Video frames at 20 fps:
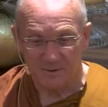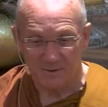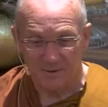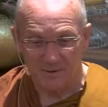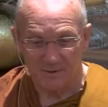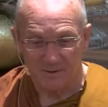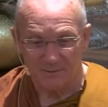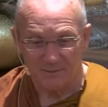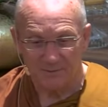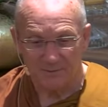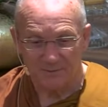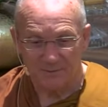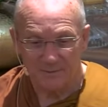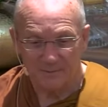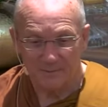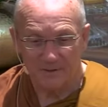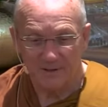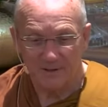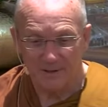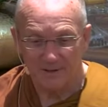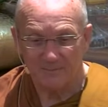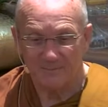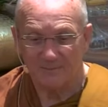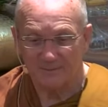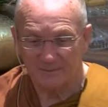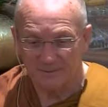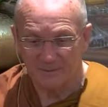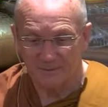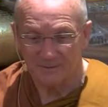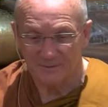
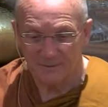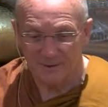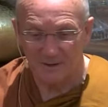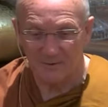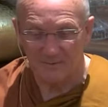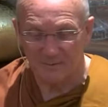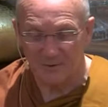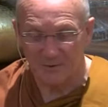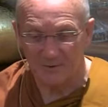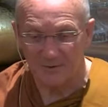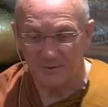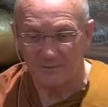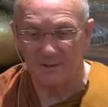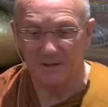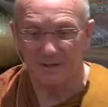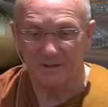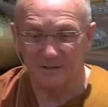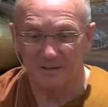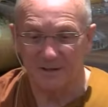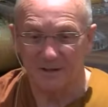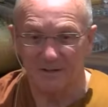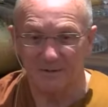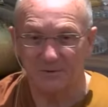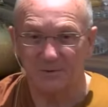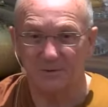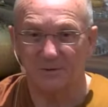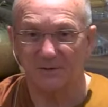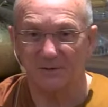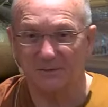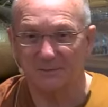I've hardly made a dent
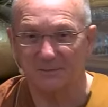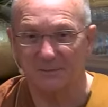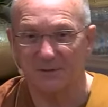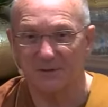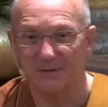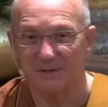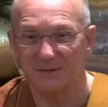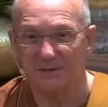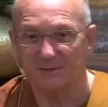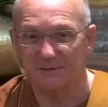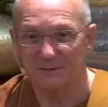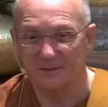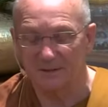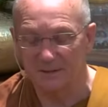on it, but it